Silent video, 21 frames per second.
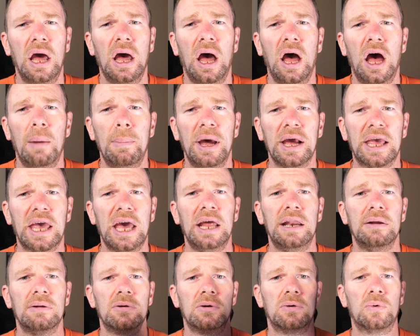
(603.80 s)

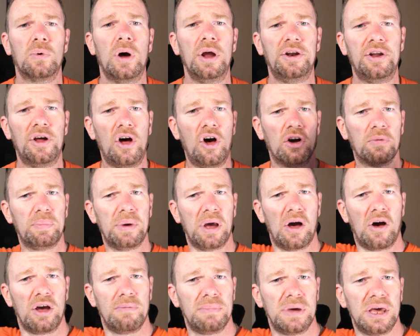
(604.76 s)
Again, quite dark
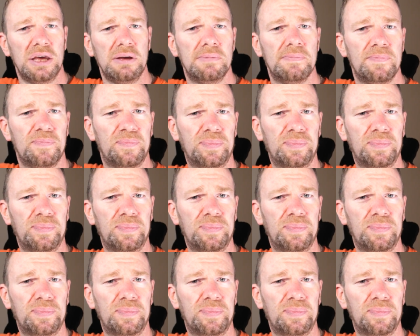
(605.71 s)
behind me,